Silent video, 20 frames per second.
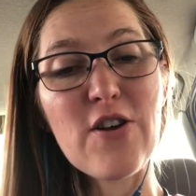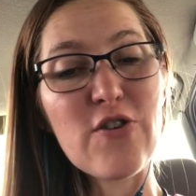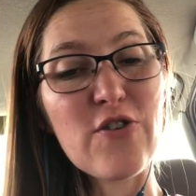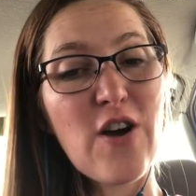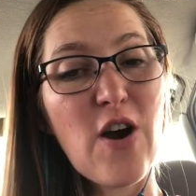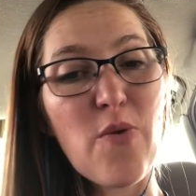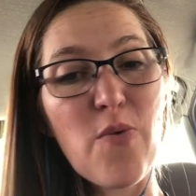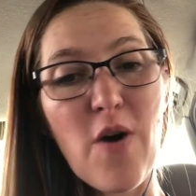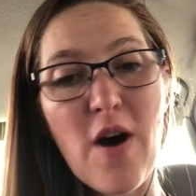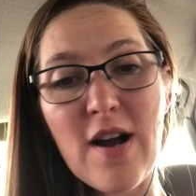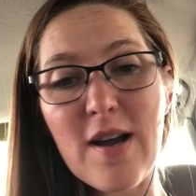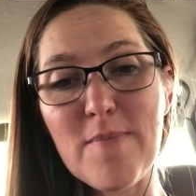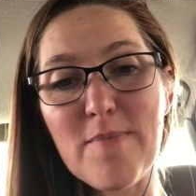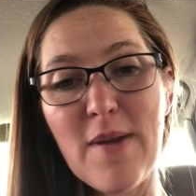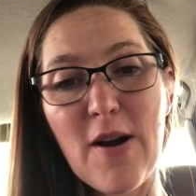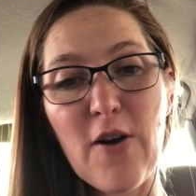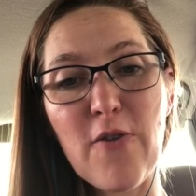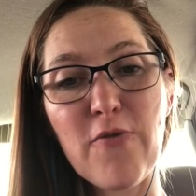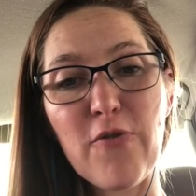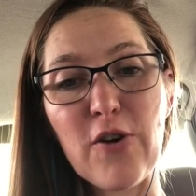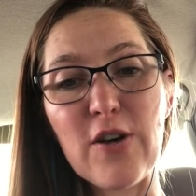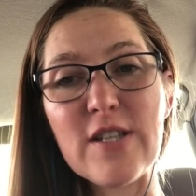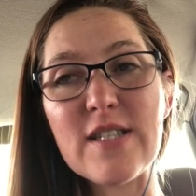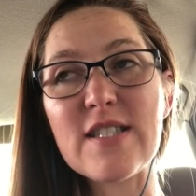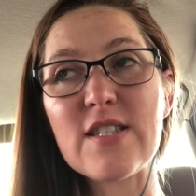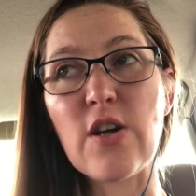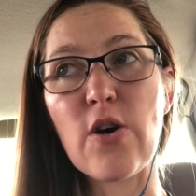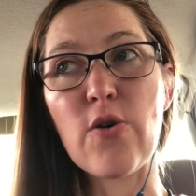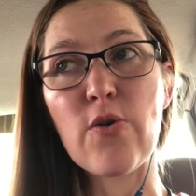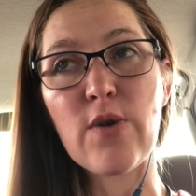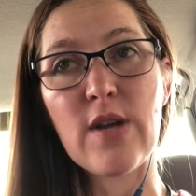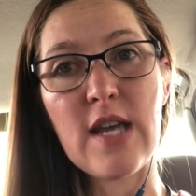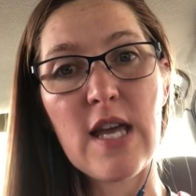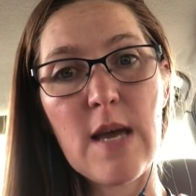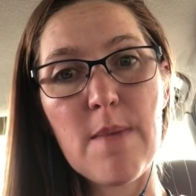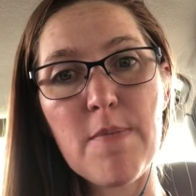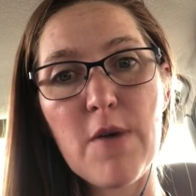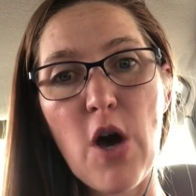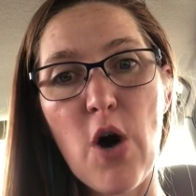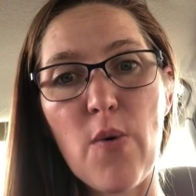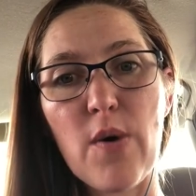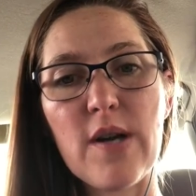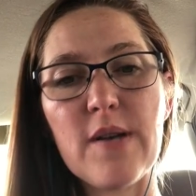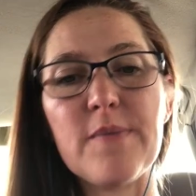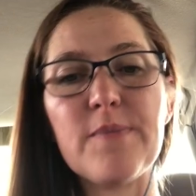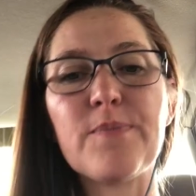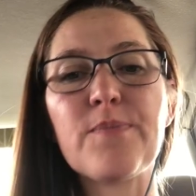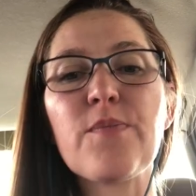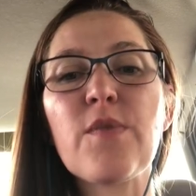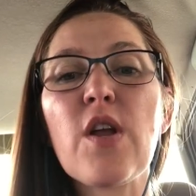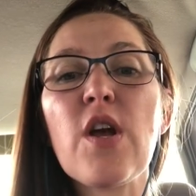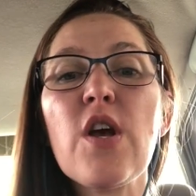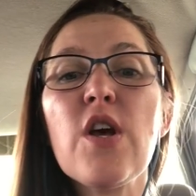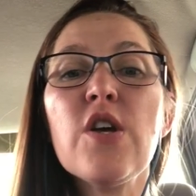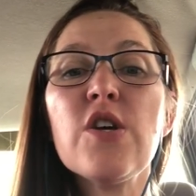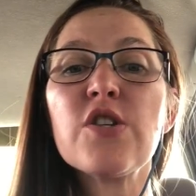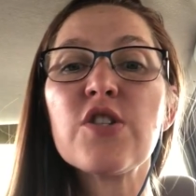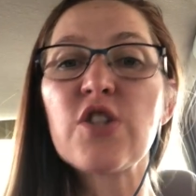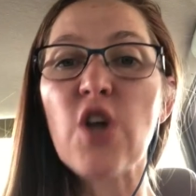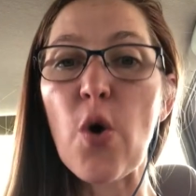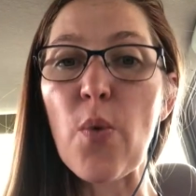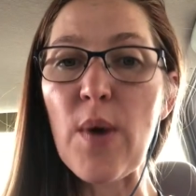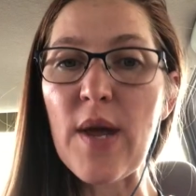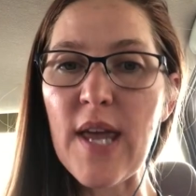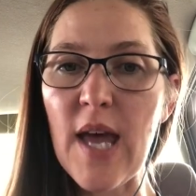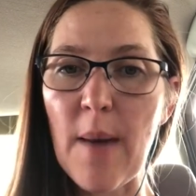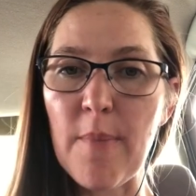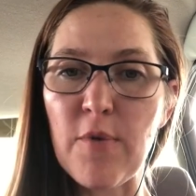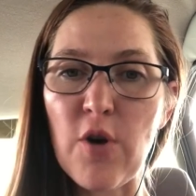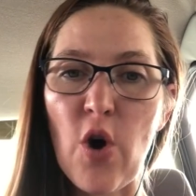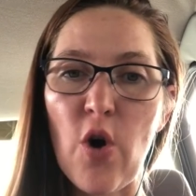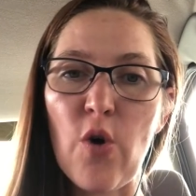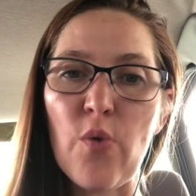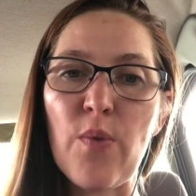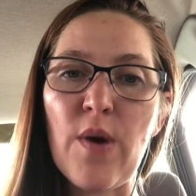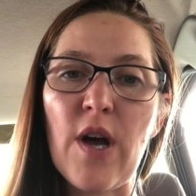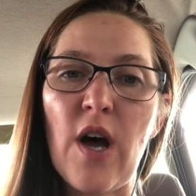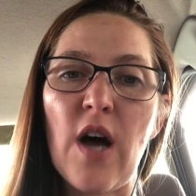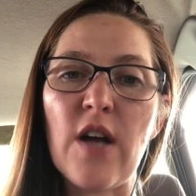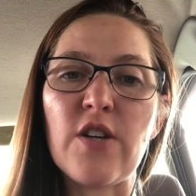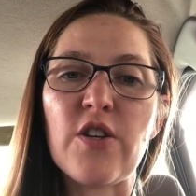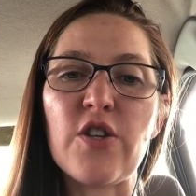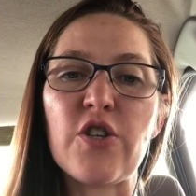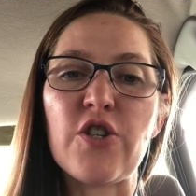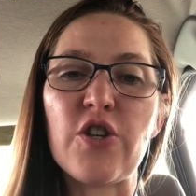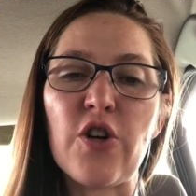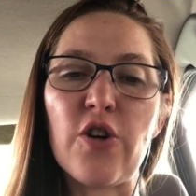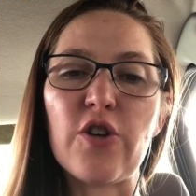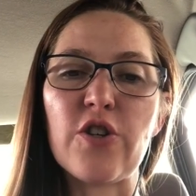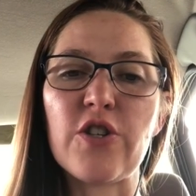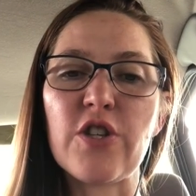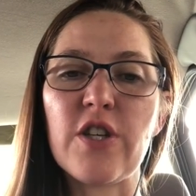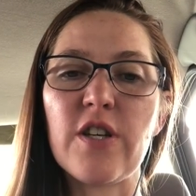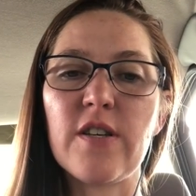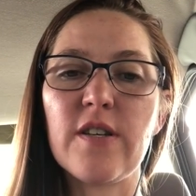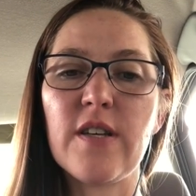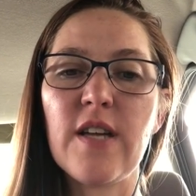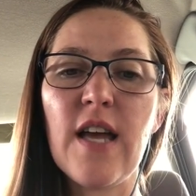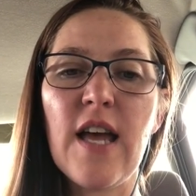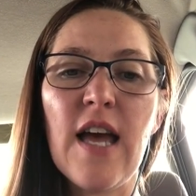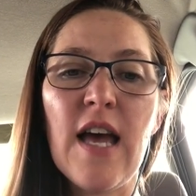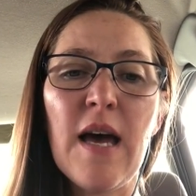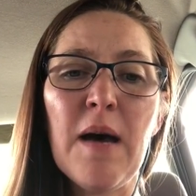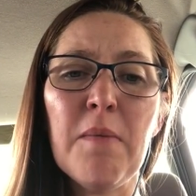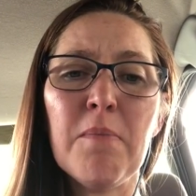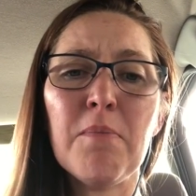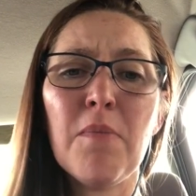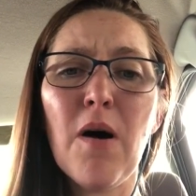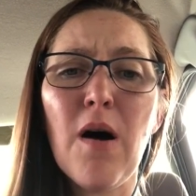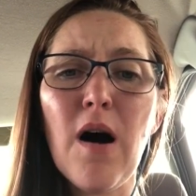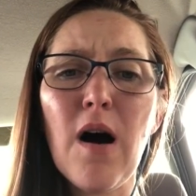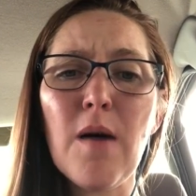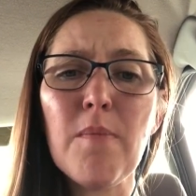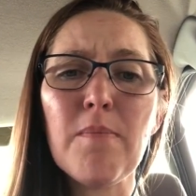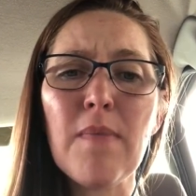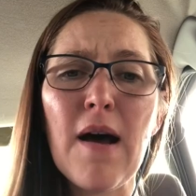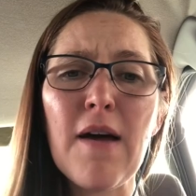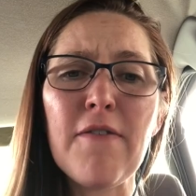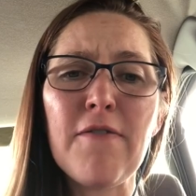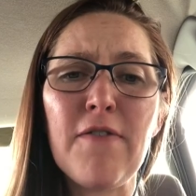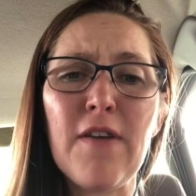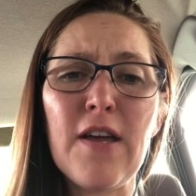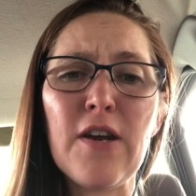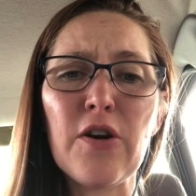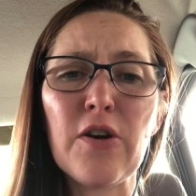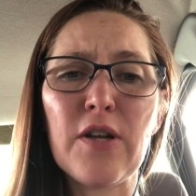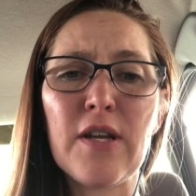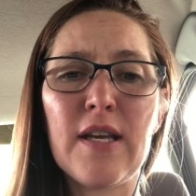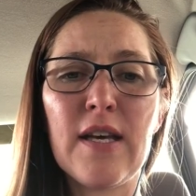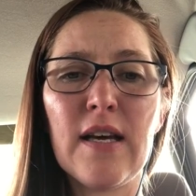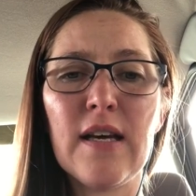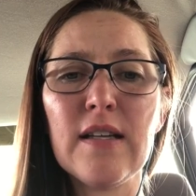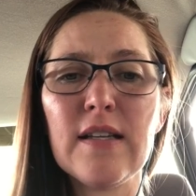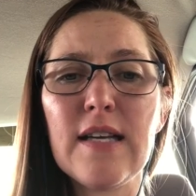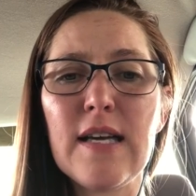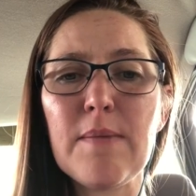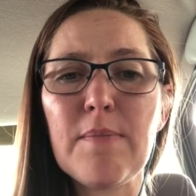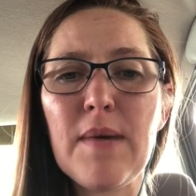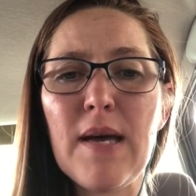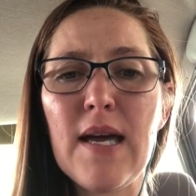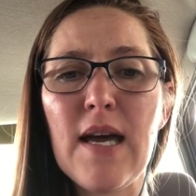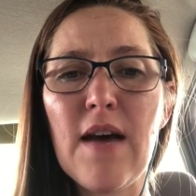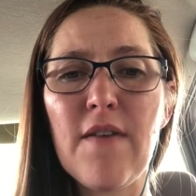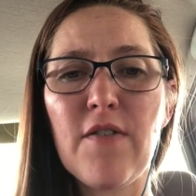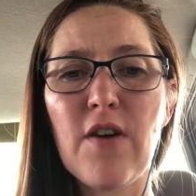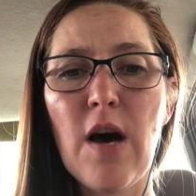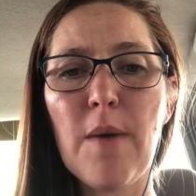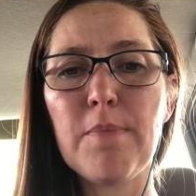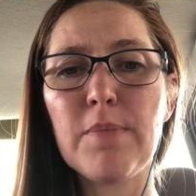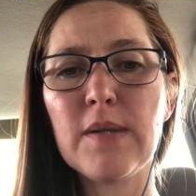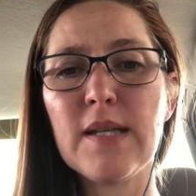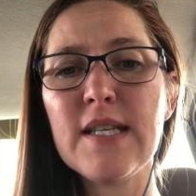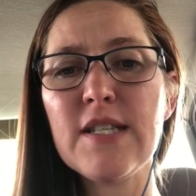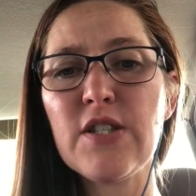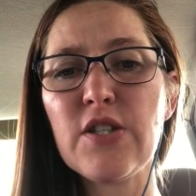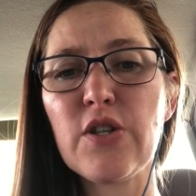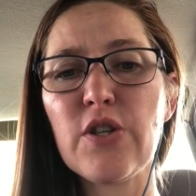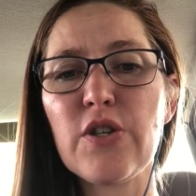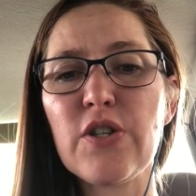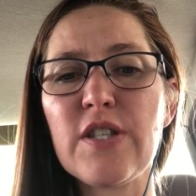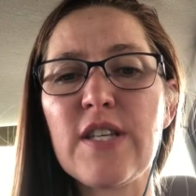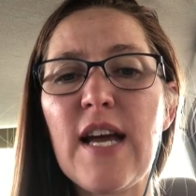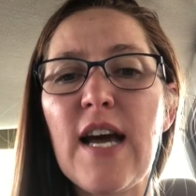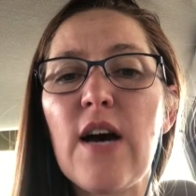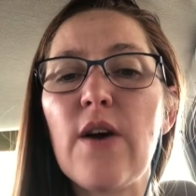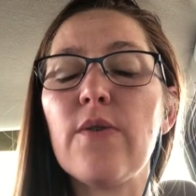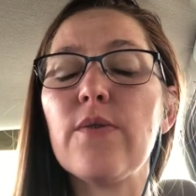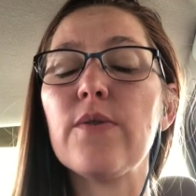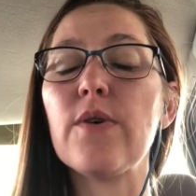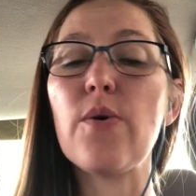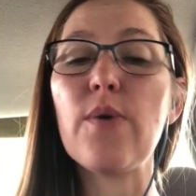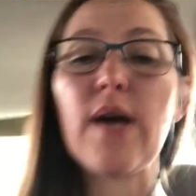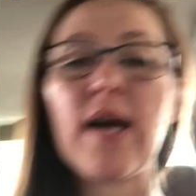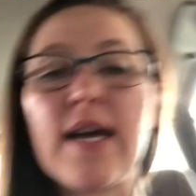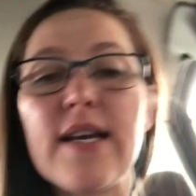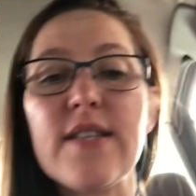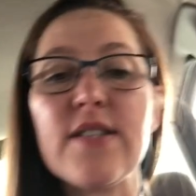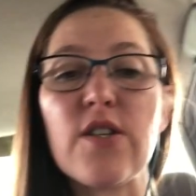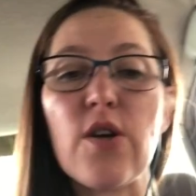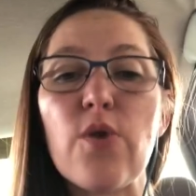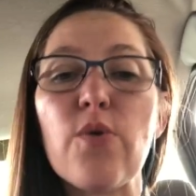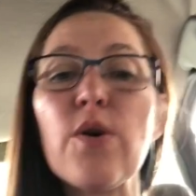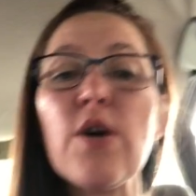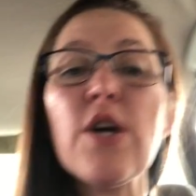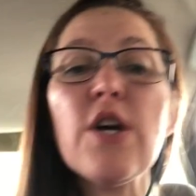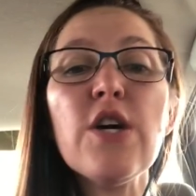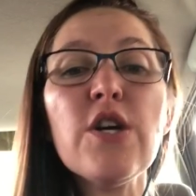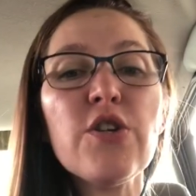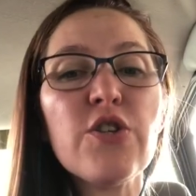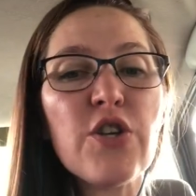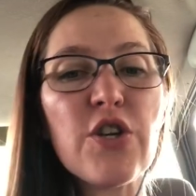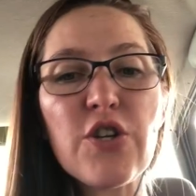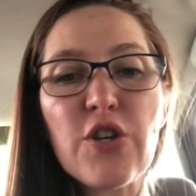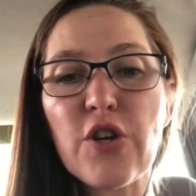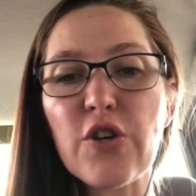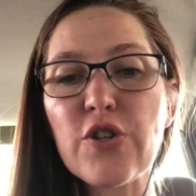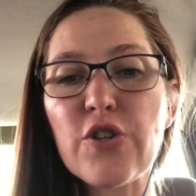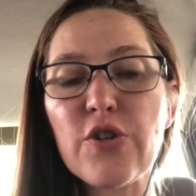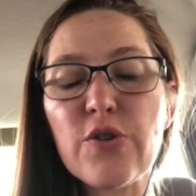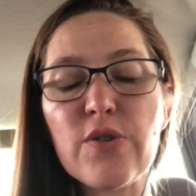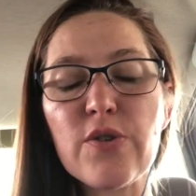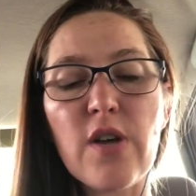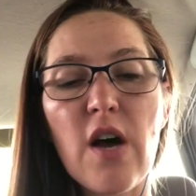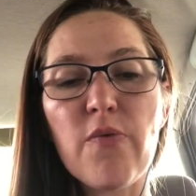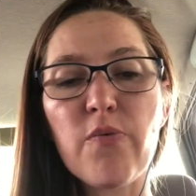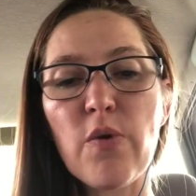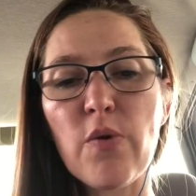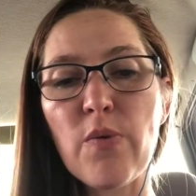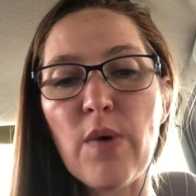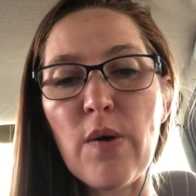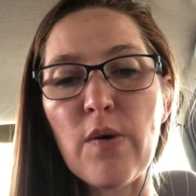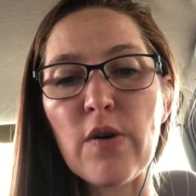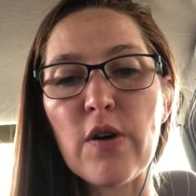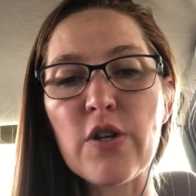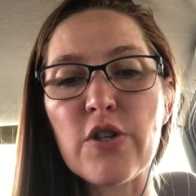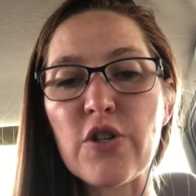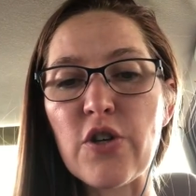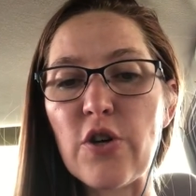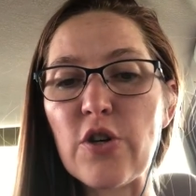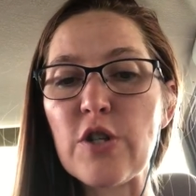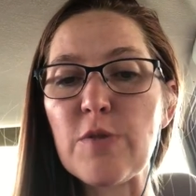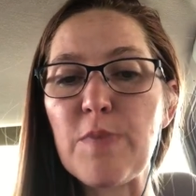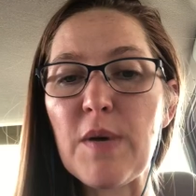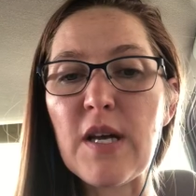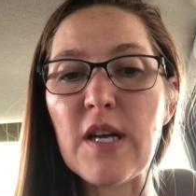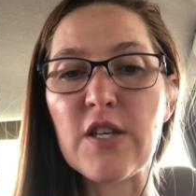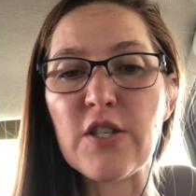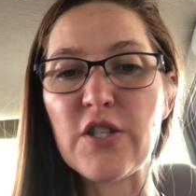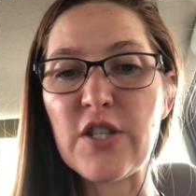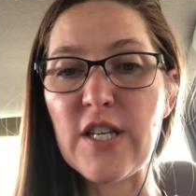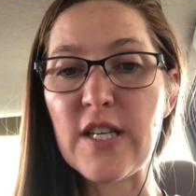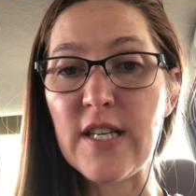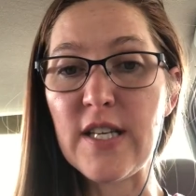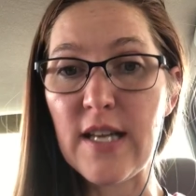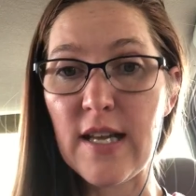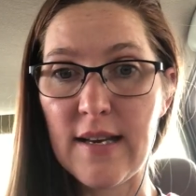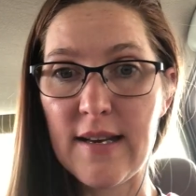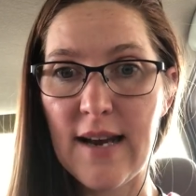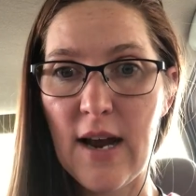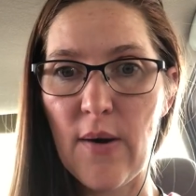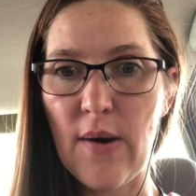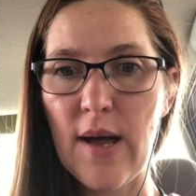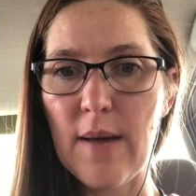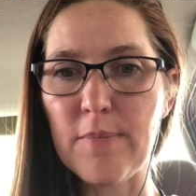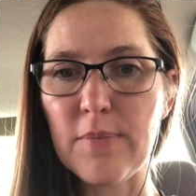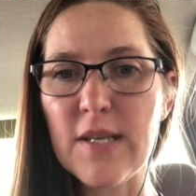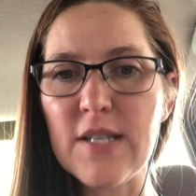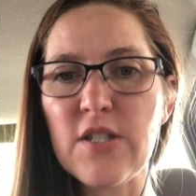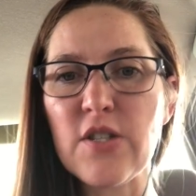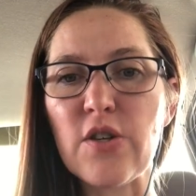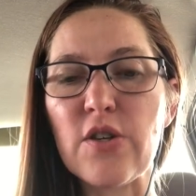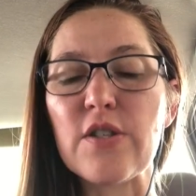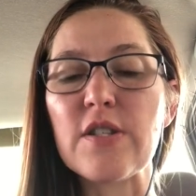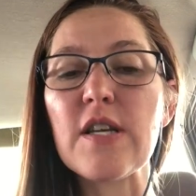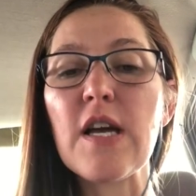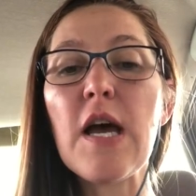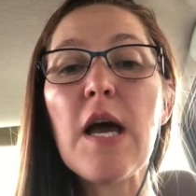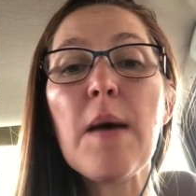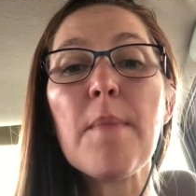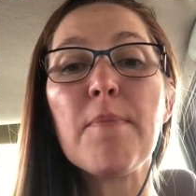You're not walking barefoot, so keep going. So we kept going. We got to the church. Mom, my feet are killing me. I've got blisters now. Okay, so she took her shoes off while we were at church because she now had blisters.